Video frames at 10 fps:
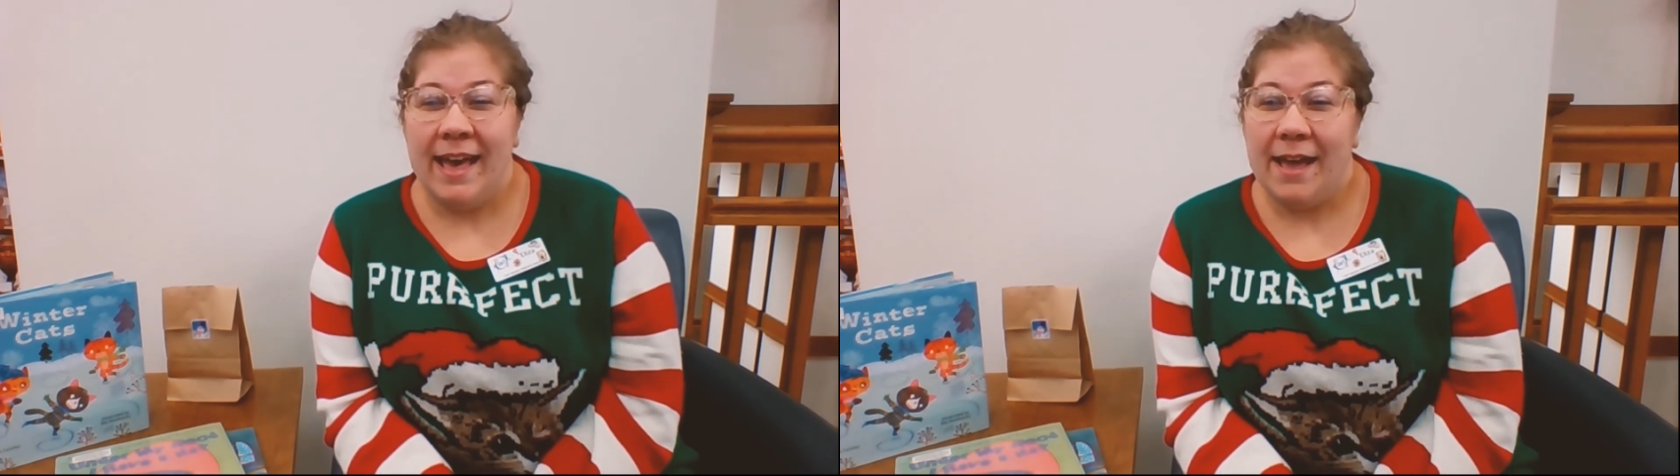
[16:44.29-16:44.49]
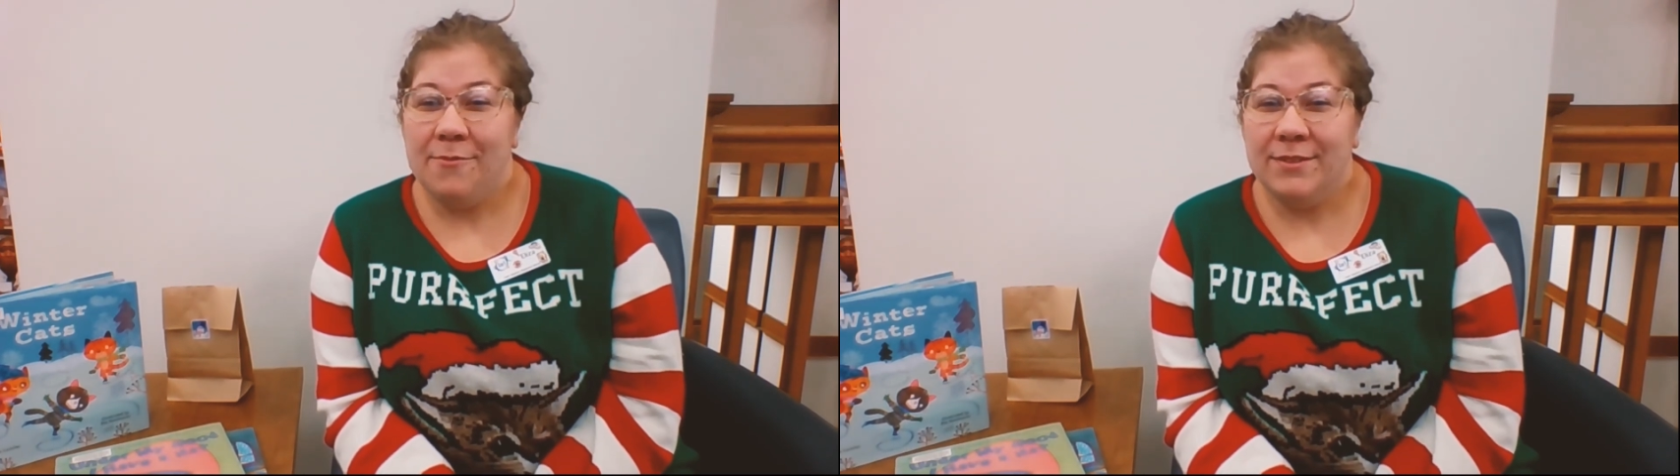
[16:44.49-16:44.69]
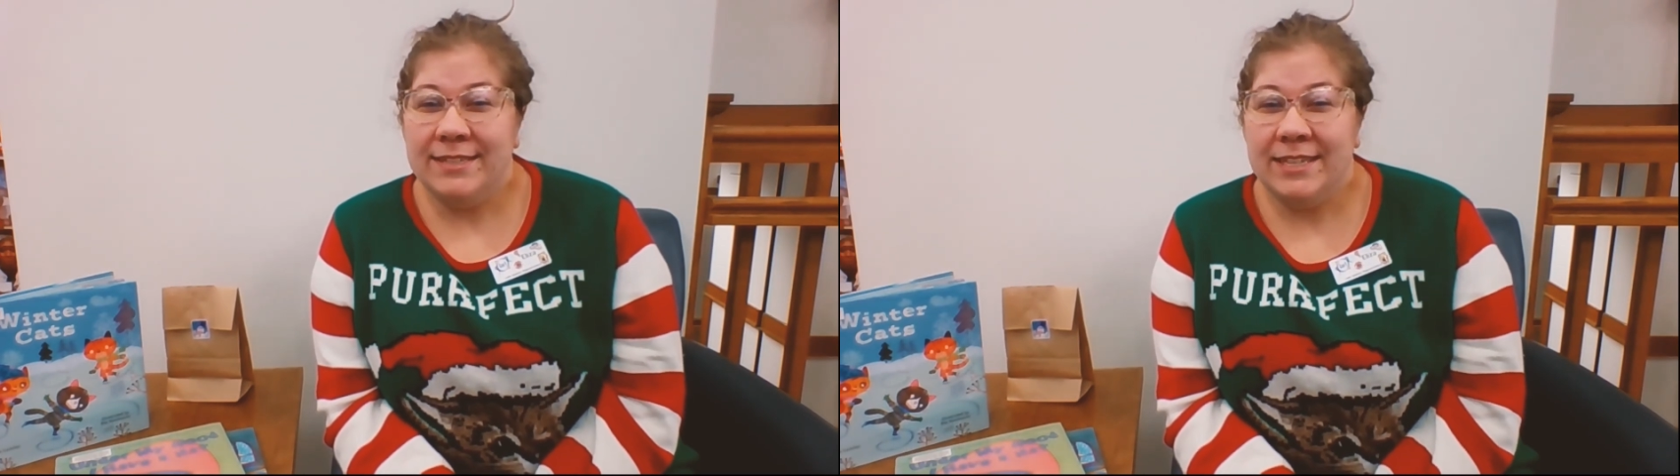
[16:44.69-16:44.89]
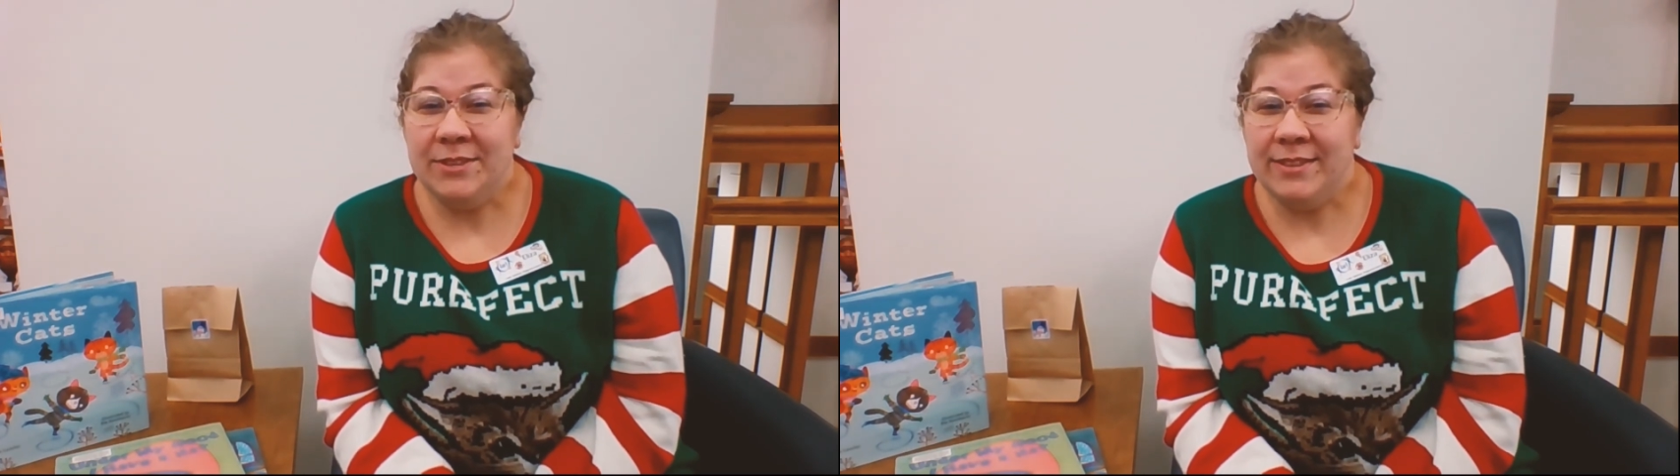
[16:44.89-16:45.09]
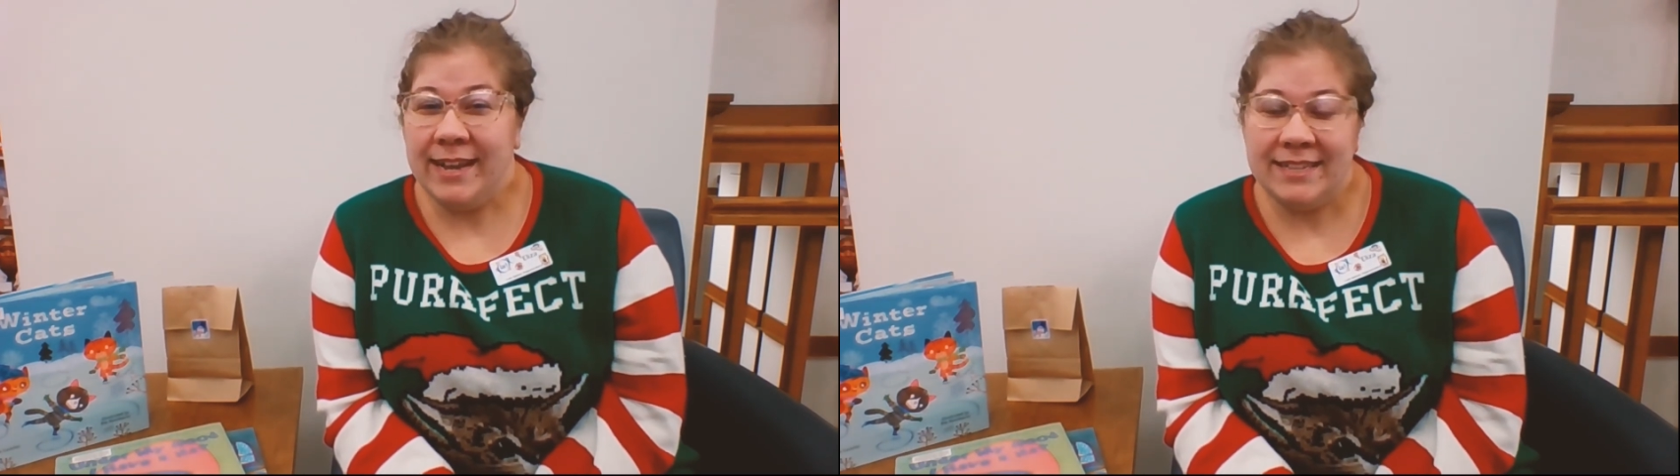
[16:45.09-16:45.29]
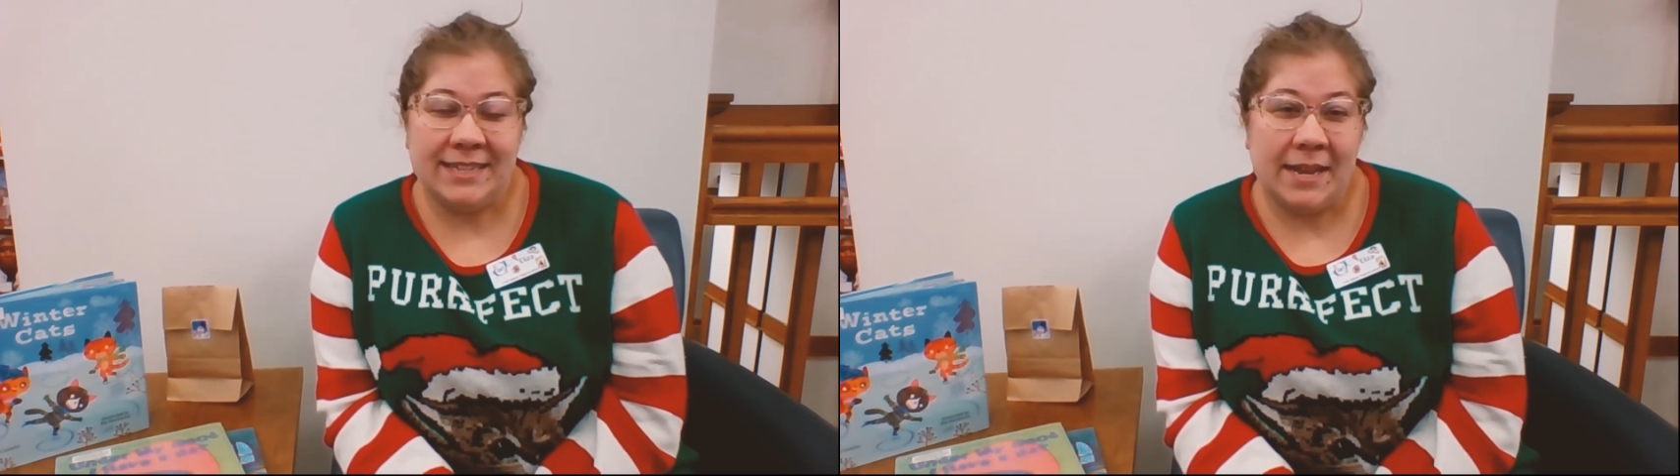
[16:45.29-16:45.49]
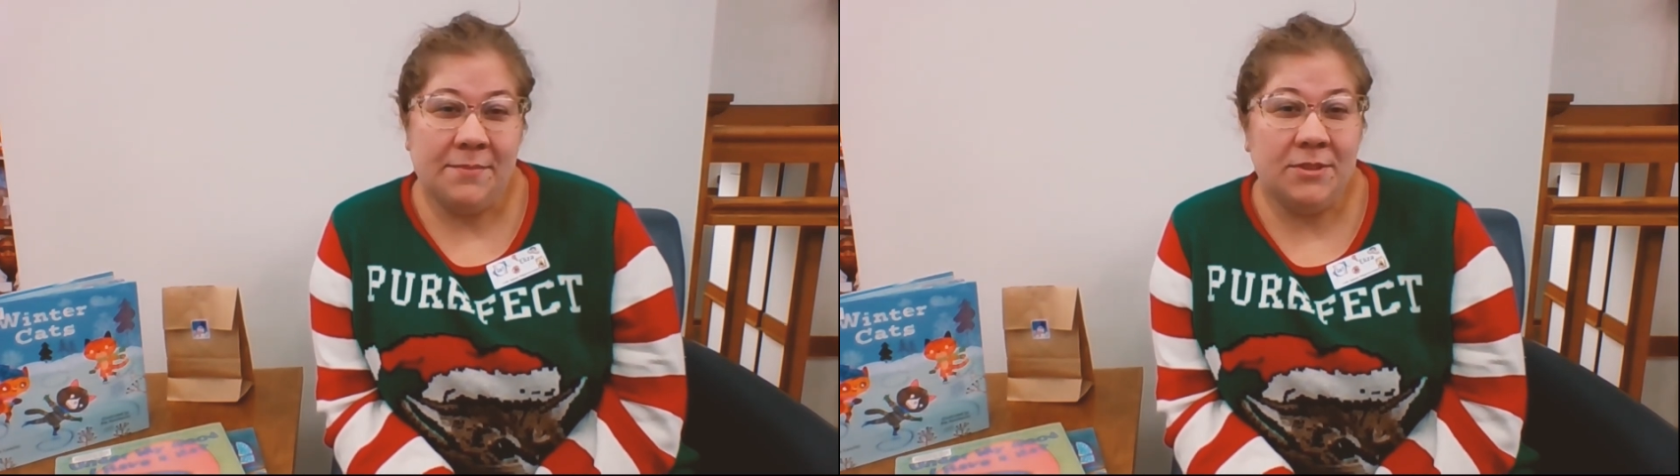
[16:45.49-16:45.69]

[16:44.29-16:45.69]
And we'll see you the next time